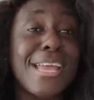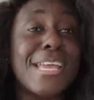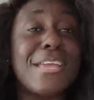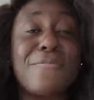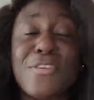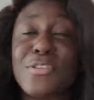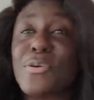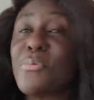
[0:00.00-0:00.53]

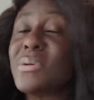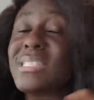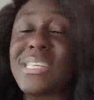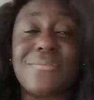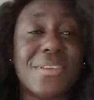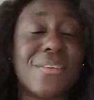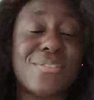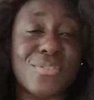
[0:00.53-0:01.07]
If you don't
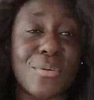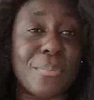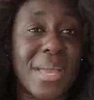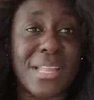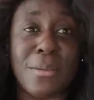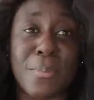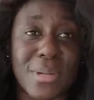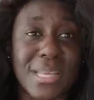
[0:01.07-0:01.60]
receive gifts from
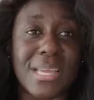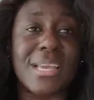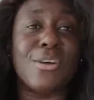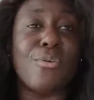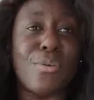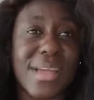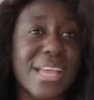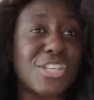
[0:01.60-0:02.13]
anybody,
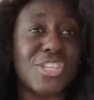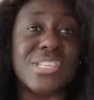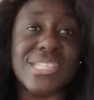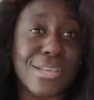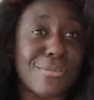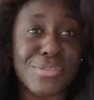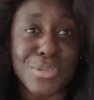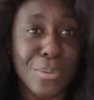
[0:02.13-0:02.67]
go get
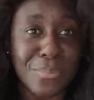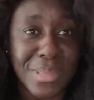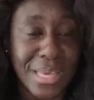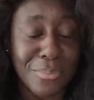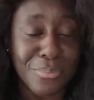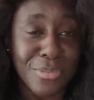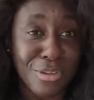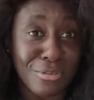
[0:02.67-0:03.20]
yourself
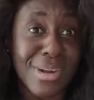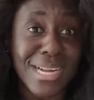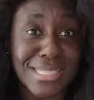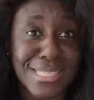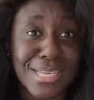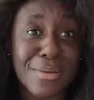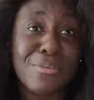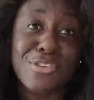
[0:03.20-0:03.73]
something, all right?
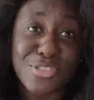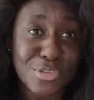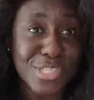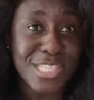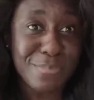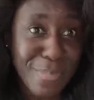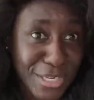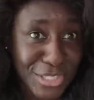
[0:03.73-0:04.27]
Because you're
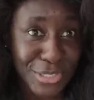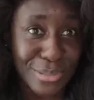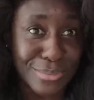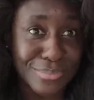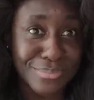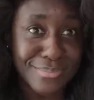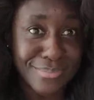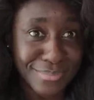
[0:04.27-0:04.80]
special.
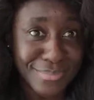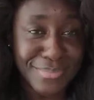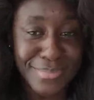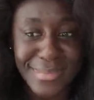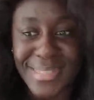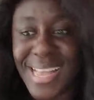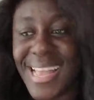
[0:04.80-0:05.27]
Mm -hmm.